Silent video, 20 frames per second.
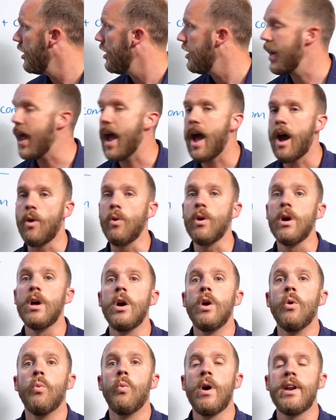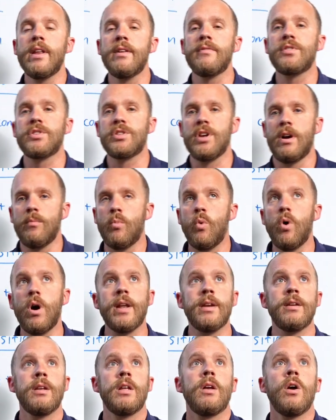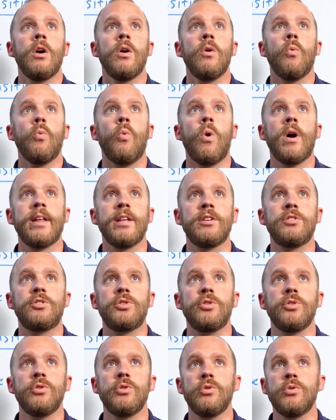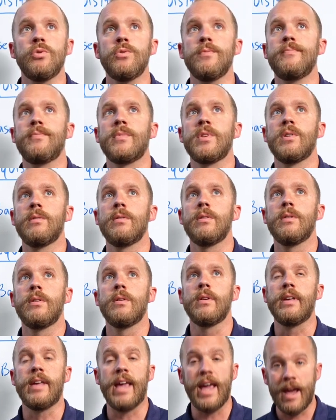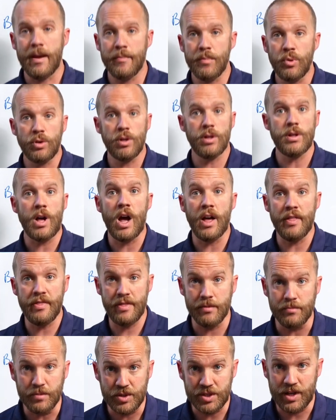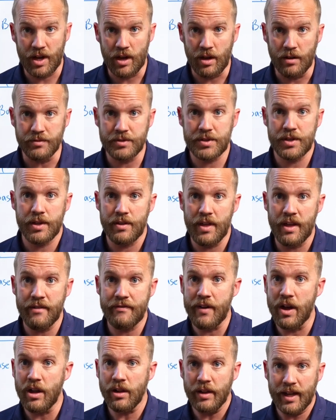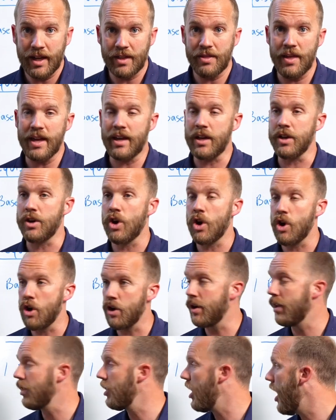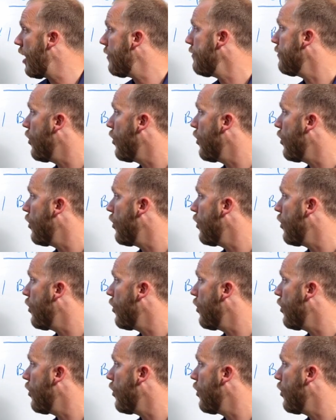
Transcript: Now, what if someone wanted to gamble on themselves? They felt like they could earn a lot